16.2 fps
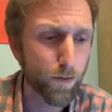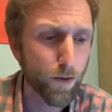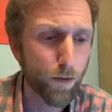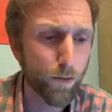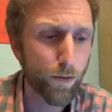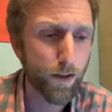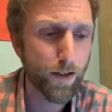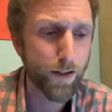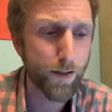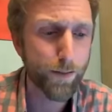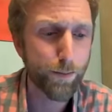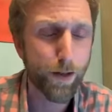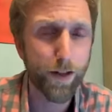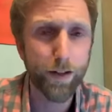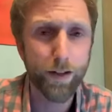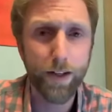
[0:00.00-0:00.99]
was
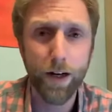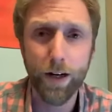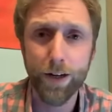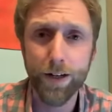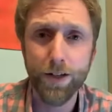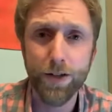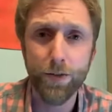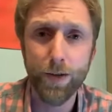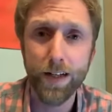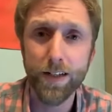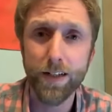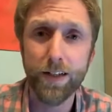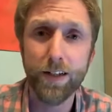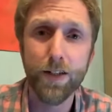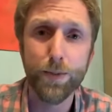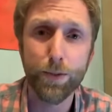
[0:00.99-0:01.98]
part of the Artist in
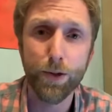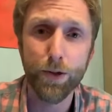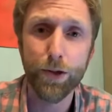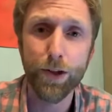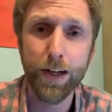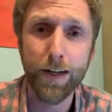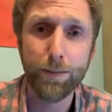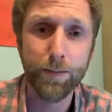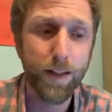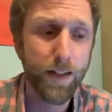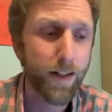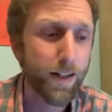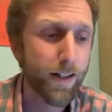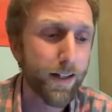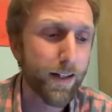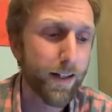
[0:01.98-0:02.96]
Residence program,
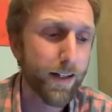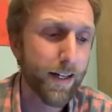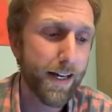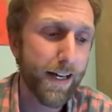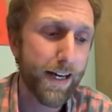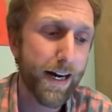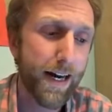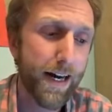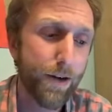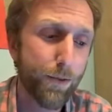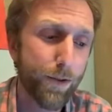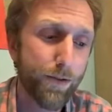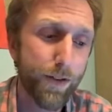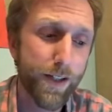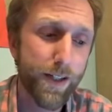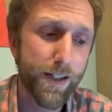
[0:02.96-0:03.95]
and I
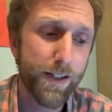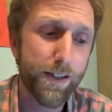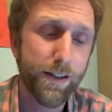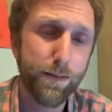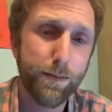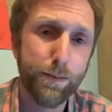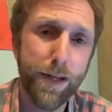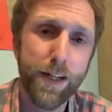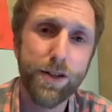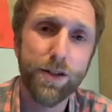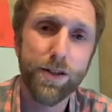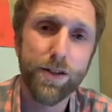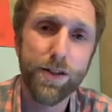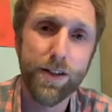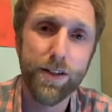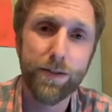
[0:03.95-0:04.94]
would visit
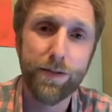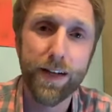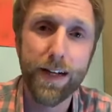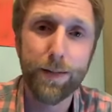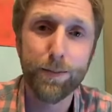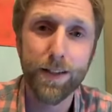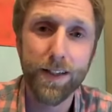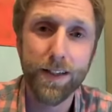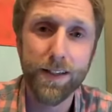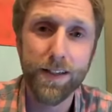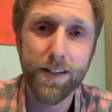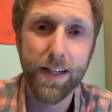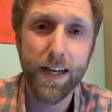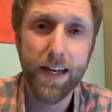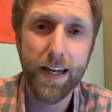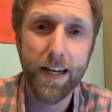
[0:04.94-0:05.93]
patients and their families
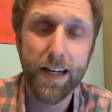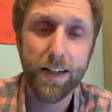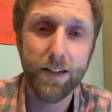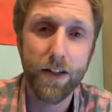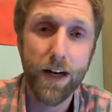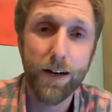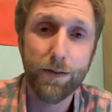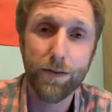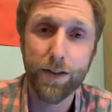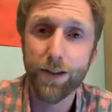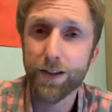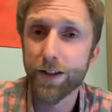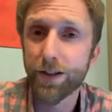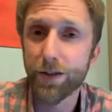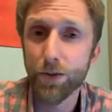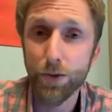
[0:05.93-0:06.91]
and offer
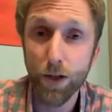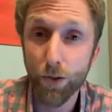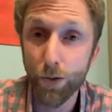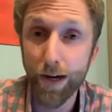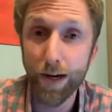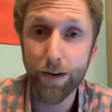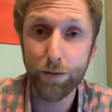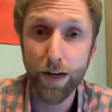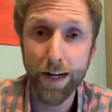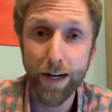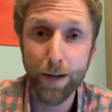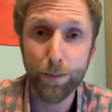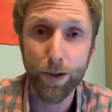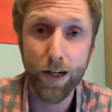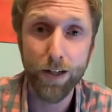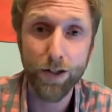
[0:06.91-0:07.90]
to do a creative writing
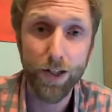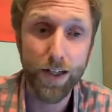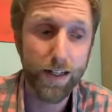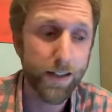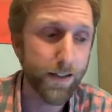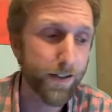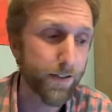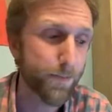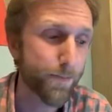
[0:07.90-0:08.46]
project.